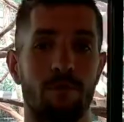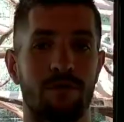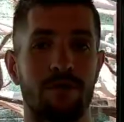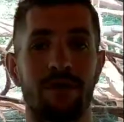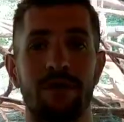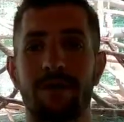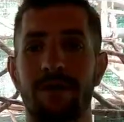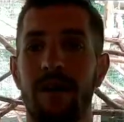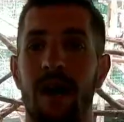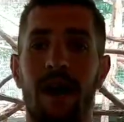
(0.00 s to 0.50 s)

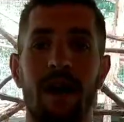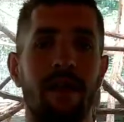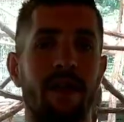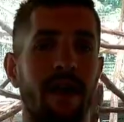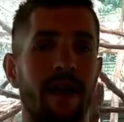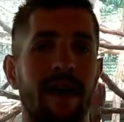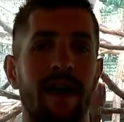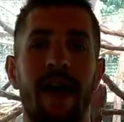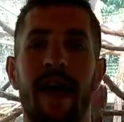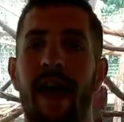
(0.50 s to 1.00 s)
So this is kind of
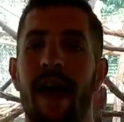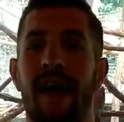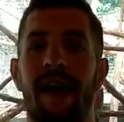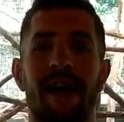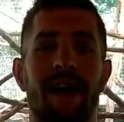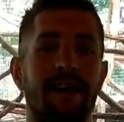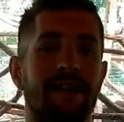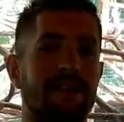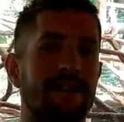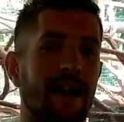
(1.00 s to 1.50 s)
like an
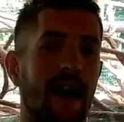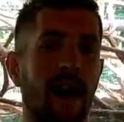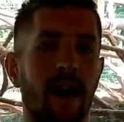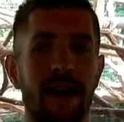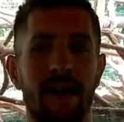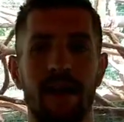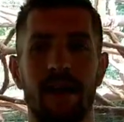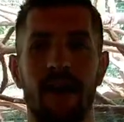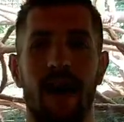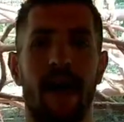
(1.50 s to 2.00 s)

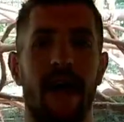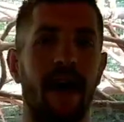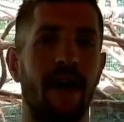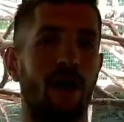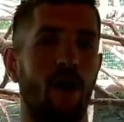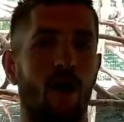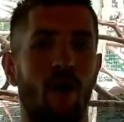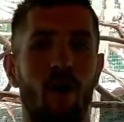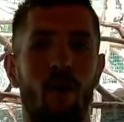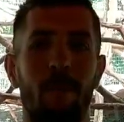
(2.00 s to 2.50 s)
exotic
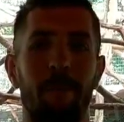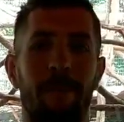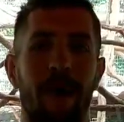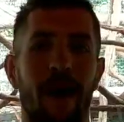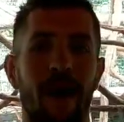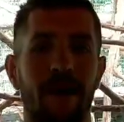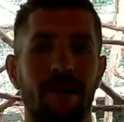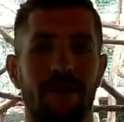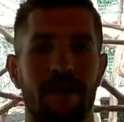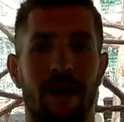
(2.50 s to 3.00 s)
at-home
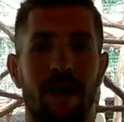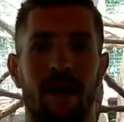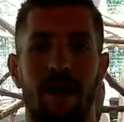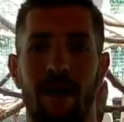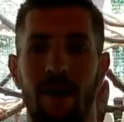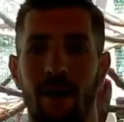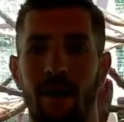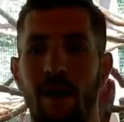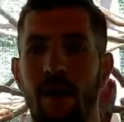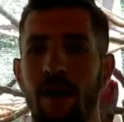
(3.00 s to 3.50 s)
pet
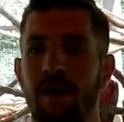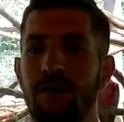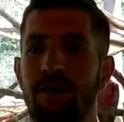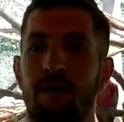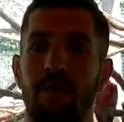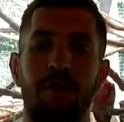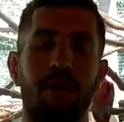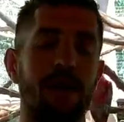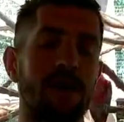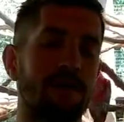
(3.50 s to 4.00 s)
care.
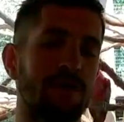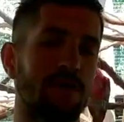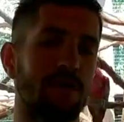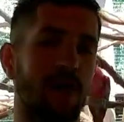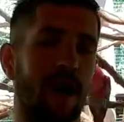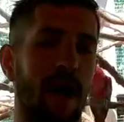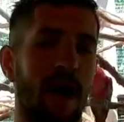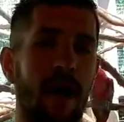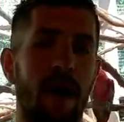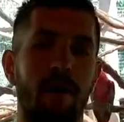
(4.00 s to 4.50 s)
So things you
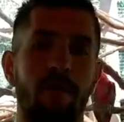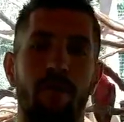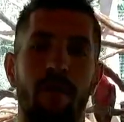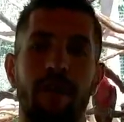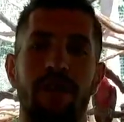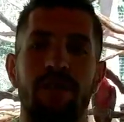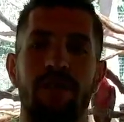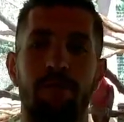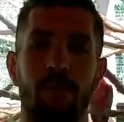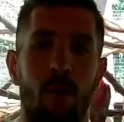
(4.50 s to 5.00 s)
can have
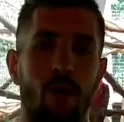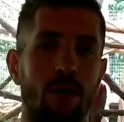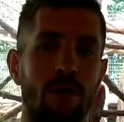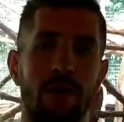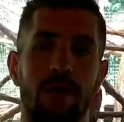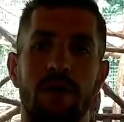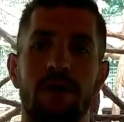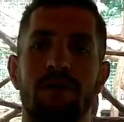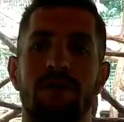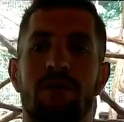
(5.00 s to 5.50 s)
like small
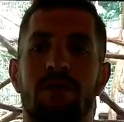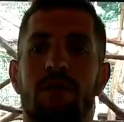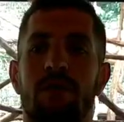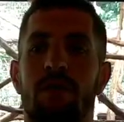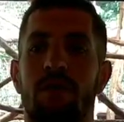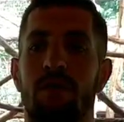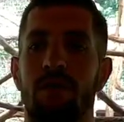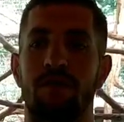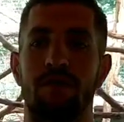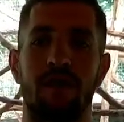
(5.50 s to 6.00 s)

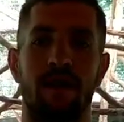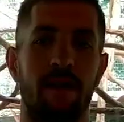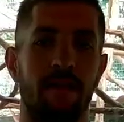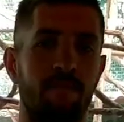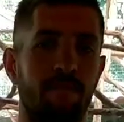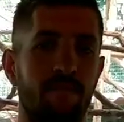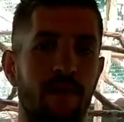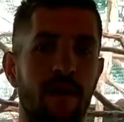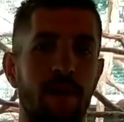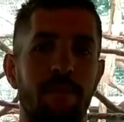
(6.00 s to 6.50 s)
lizards,
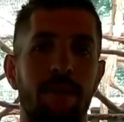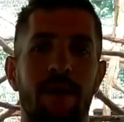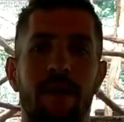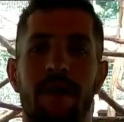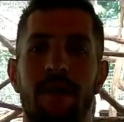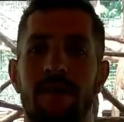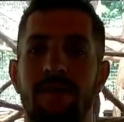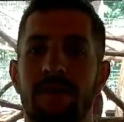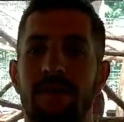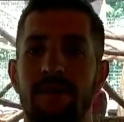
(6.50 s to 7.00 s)

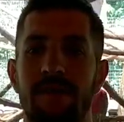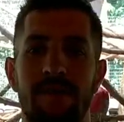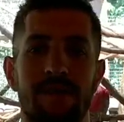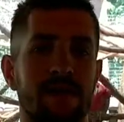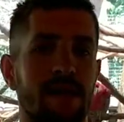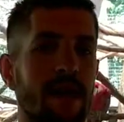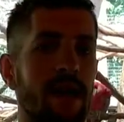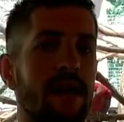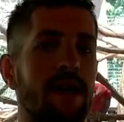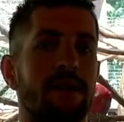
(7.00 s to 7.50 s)
amphibians,
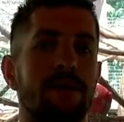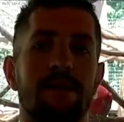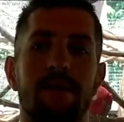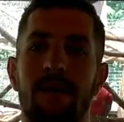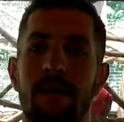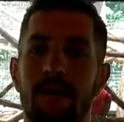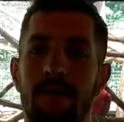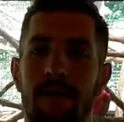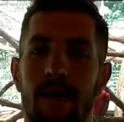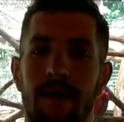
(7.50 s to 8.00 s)
snakes,
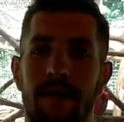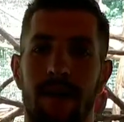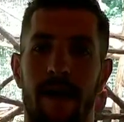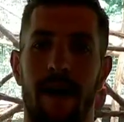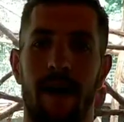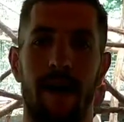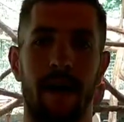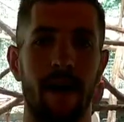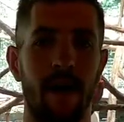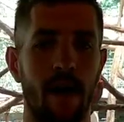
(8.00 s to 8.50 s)
things like
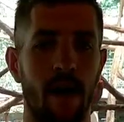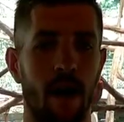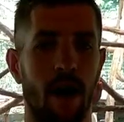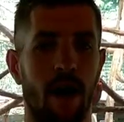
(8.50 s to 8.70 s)
that.